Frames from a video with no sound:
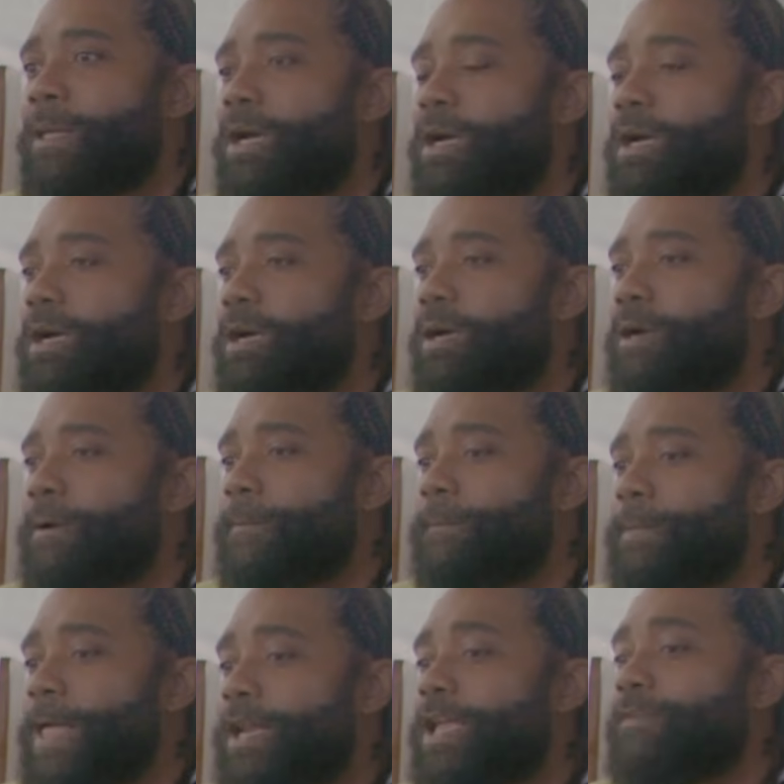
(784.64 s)

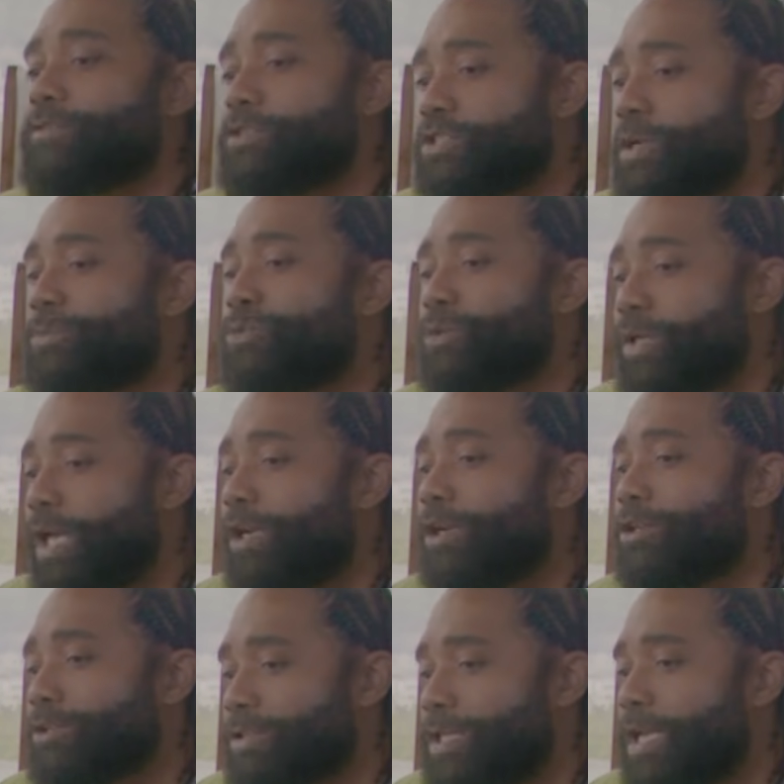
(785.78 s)
I didn't have to jump through a lot of
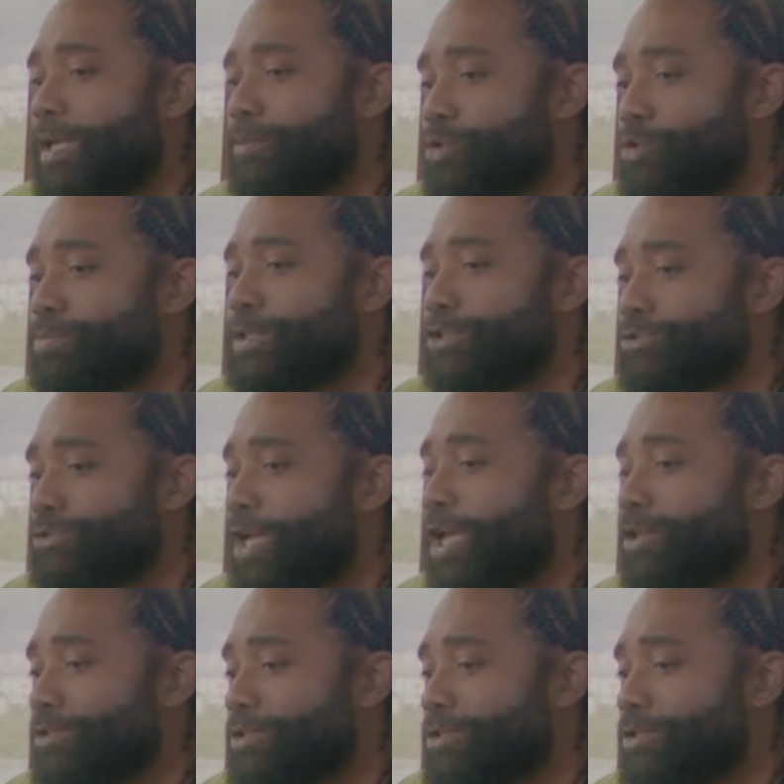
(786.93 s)
the same hoops that you got to